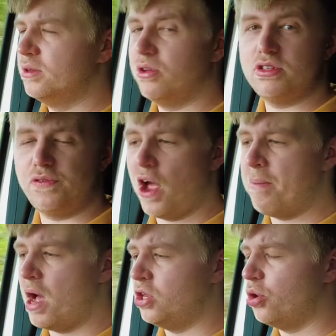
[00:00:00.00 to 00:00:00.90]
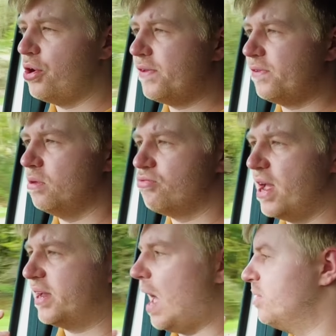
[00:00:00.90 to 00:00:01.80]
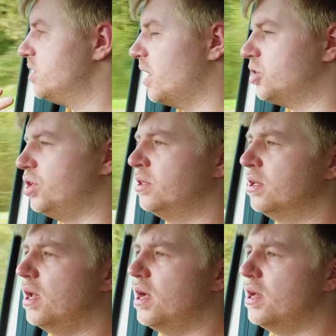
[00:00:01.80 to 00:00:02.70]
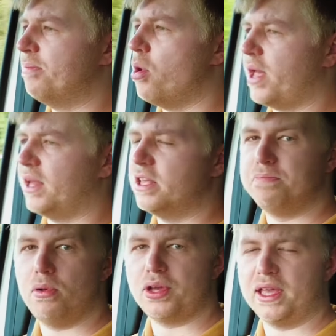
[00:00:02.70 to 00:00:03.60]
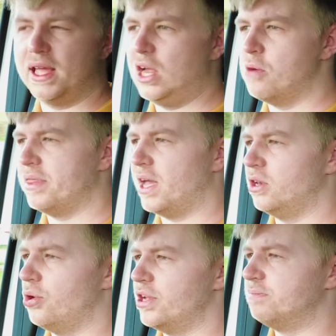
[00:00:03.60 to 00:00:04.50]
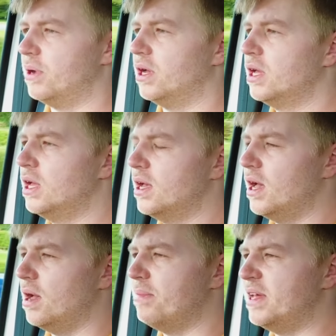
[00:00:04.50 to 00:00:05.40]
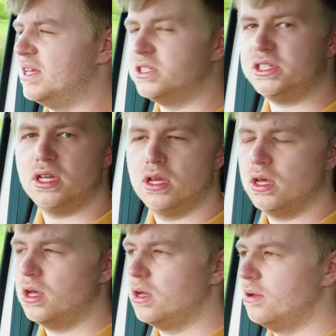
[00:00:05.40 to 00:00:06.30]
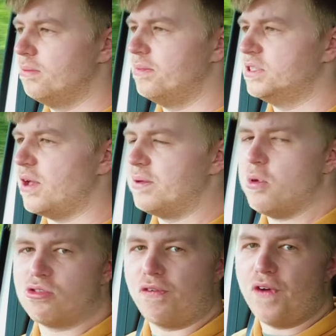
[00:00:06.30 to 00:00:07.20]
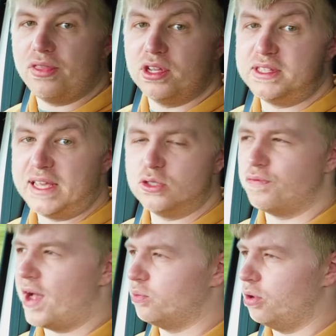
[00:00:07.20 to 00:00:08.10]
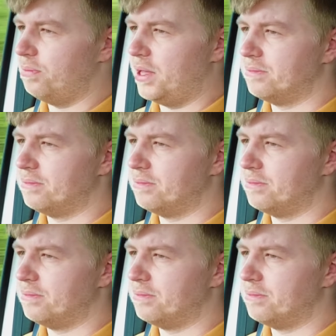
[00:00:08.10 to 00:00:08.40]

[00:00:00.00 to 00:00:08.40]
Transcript: There is a fair amount of noise from the rear cabin section. Uh, the bulkhead is blocking a little bit of that noise, but um, it is it's definitely more refined than a diesel van would be.